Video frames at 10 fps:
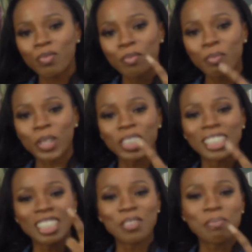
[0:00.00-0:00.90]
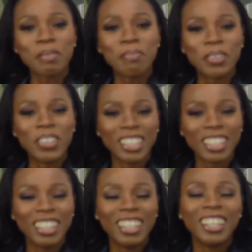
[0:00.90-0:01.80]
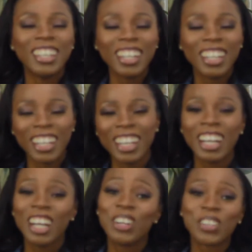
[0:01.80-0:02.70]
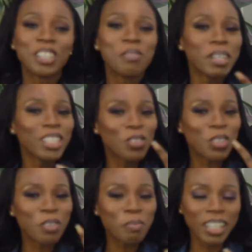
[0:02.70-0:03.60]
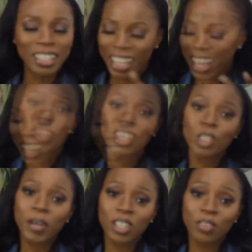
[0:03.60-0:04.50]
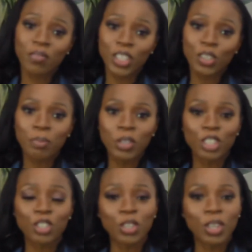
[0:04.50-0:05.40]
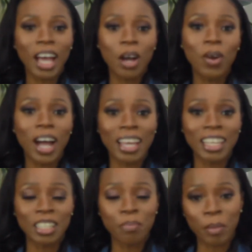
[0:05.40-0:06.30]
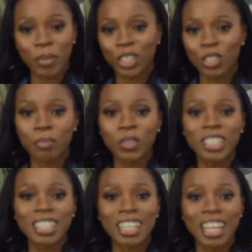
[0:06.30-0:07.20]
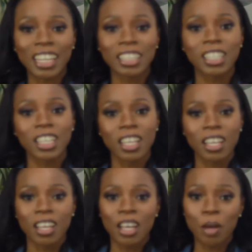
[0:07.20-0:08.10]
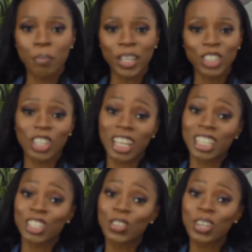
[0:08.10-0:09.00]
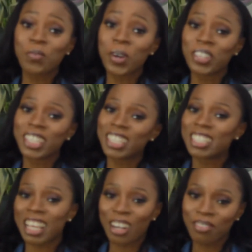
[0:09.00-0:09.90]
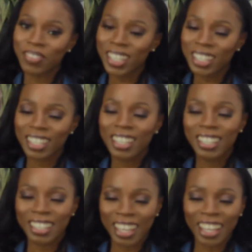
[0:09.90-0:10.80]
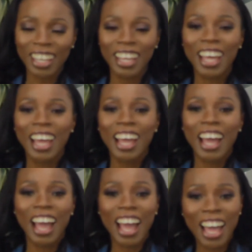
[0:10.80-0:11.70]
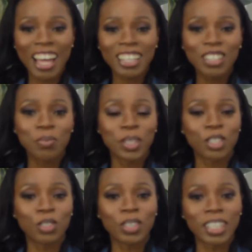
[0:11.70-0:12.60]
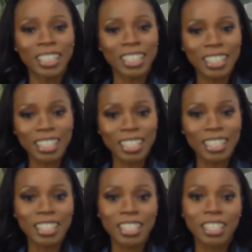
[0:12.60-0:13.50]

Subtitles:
person to people. Or human to human. So in this part of the video, I'm going to show you how I edit my picture, and I'm going to select a picture that I took wearing this outfit, yeah, and we're just going to edit it